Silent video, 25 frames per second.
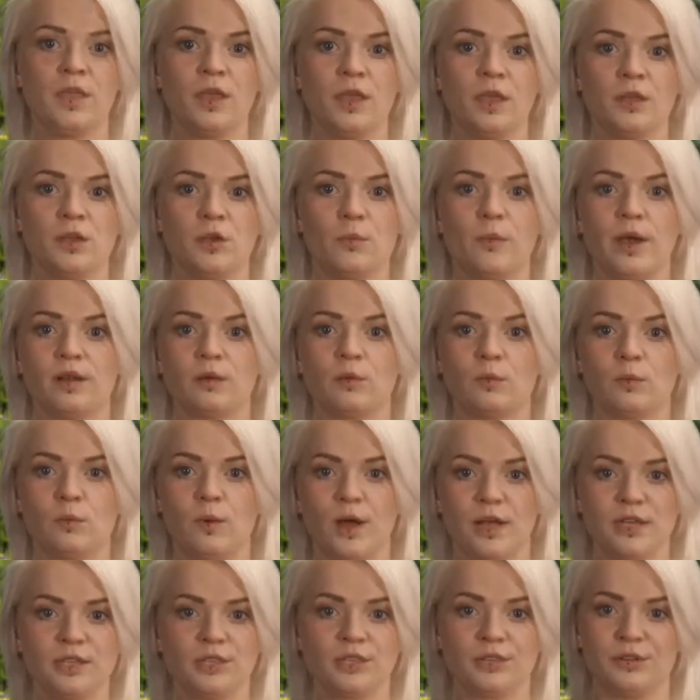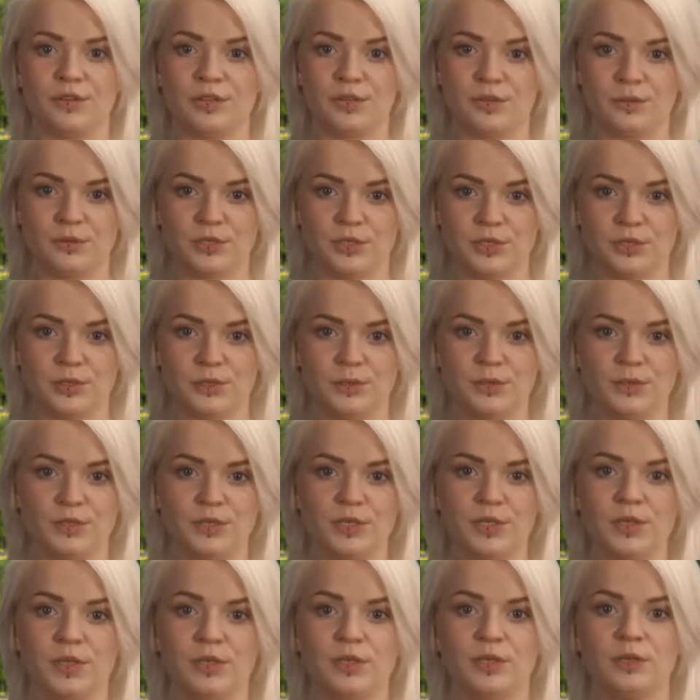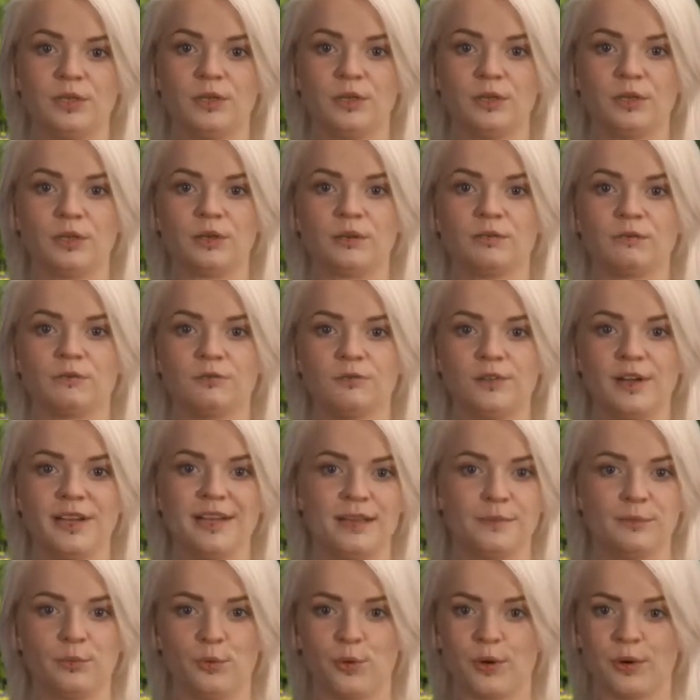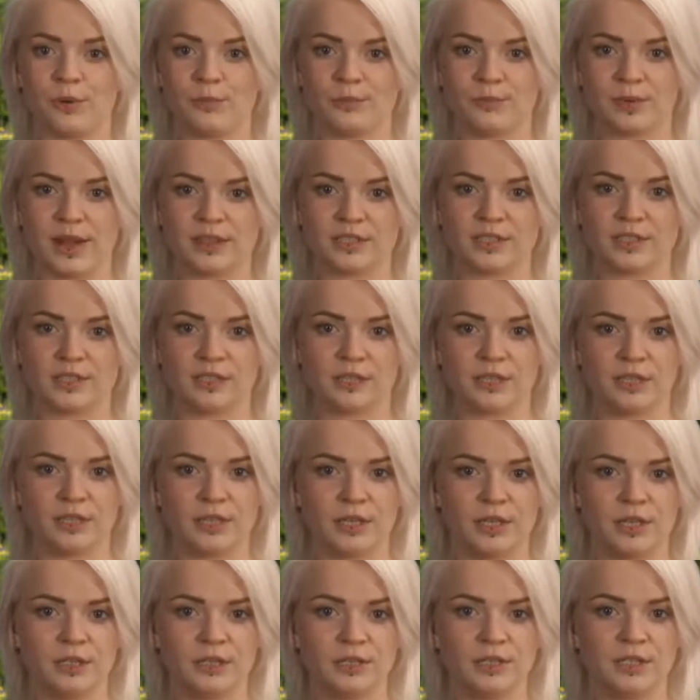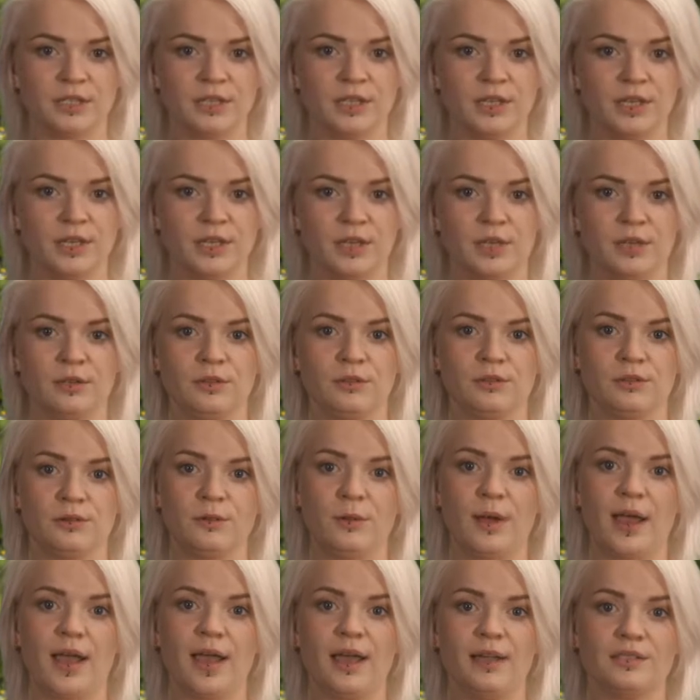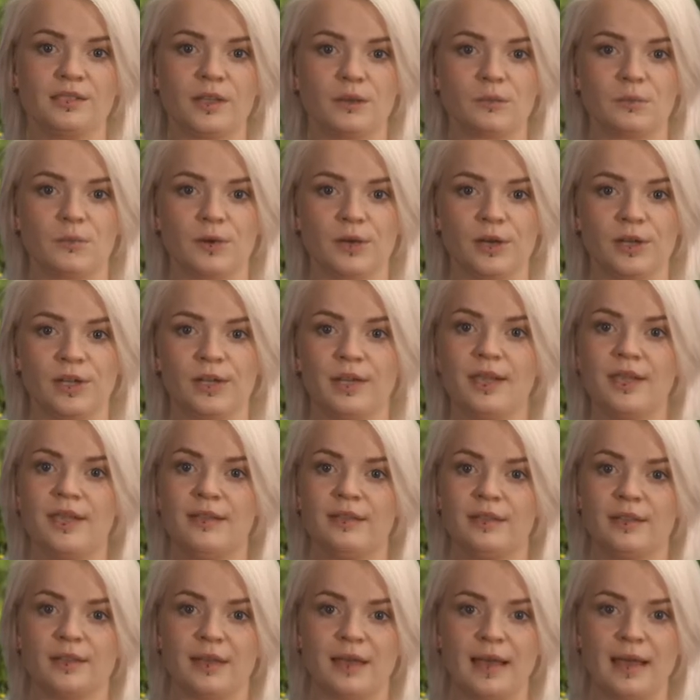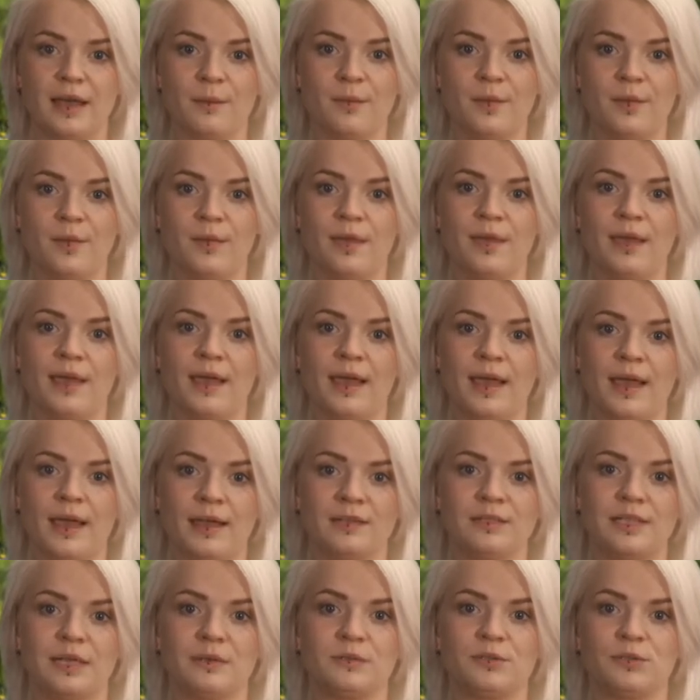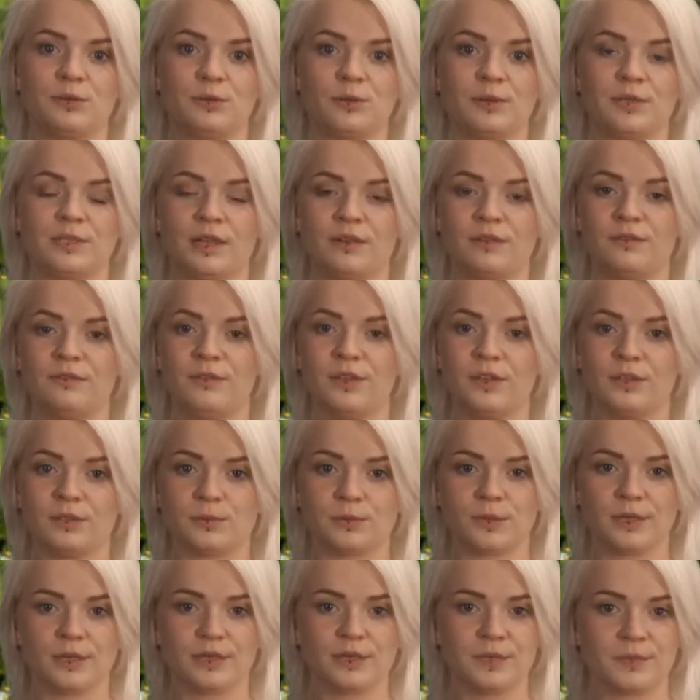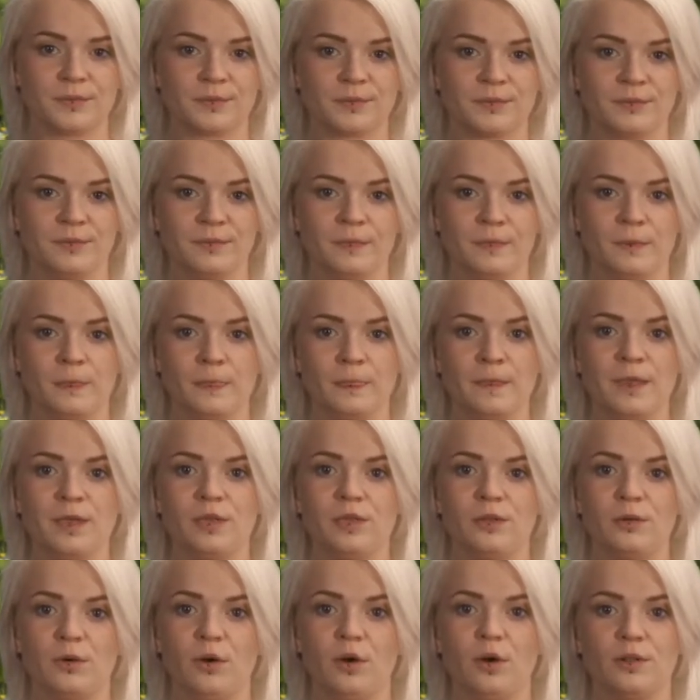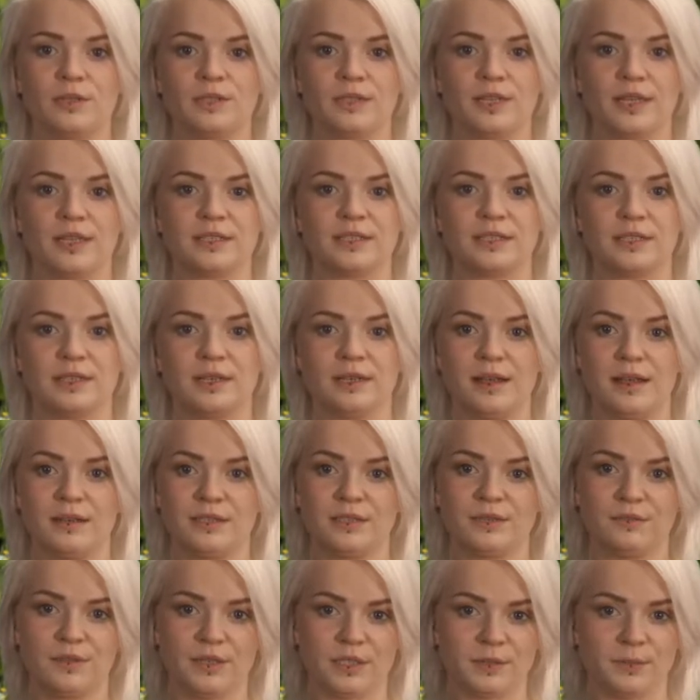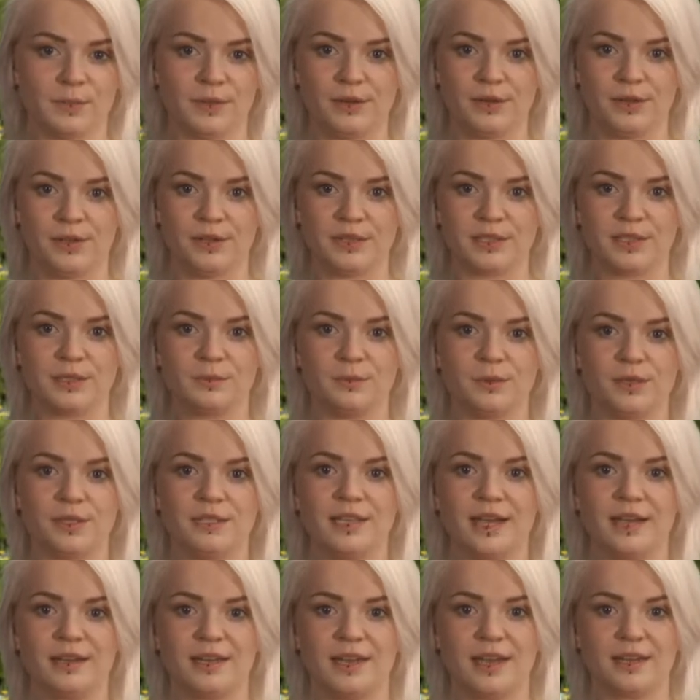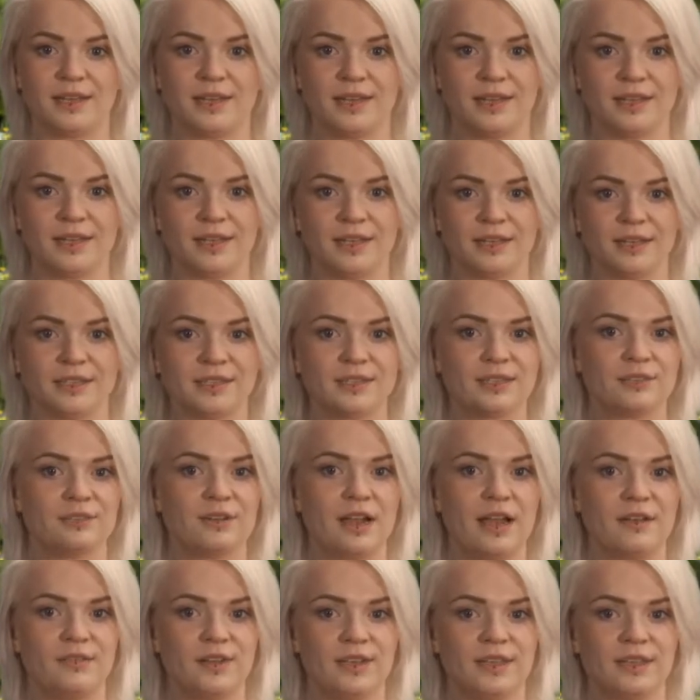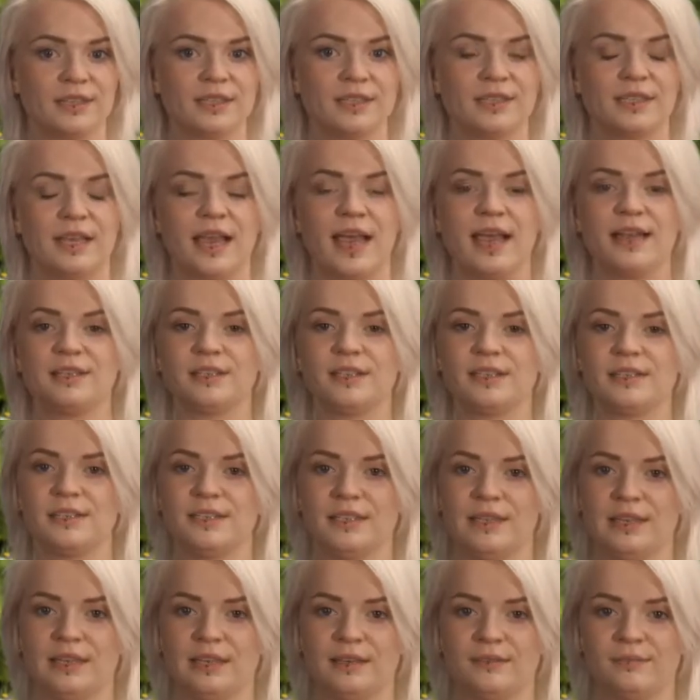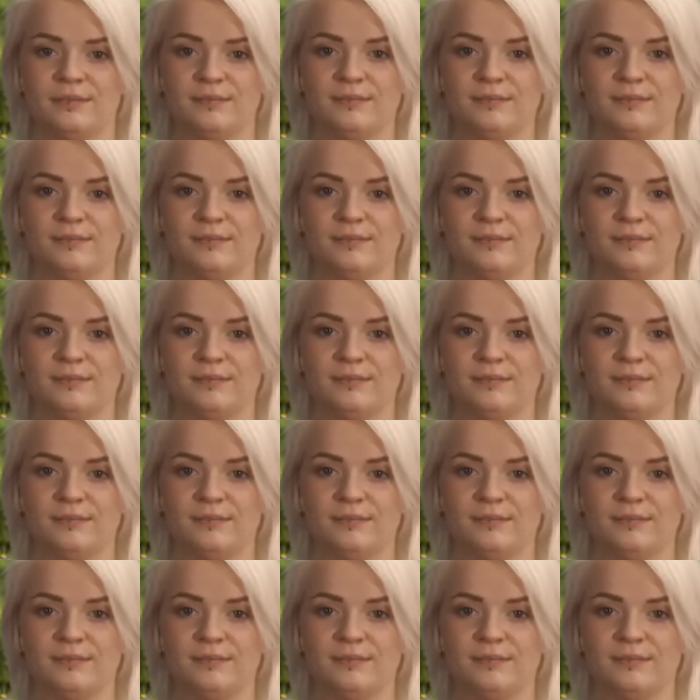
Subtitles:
No matter what degree you choose, you'll learn really important practical skills through hands-on work in the lab and outdoors on fieldwork. You also get lots of experience with data analytics, graphics, and IT.